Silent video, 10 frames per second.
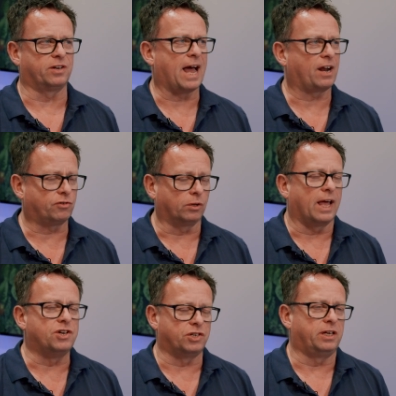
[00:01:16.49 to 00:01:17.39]
an actual
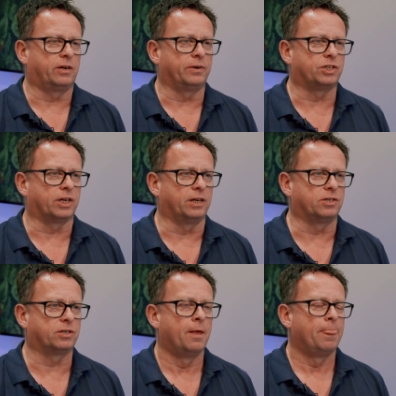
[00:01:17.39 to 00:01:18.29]
engineering
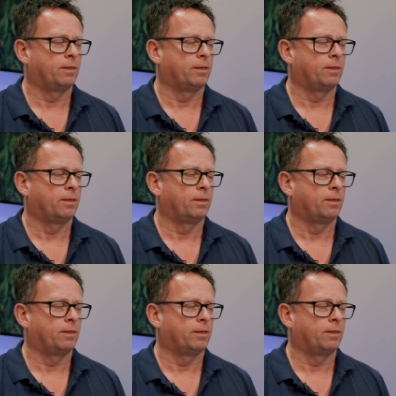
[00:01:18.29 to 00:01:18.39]
change.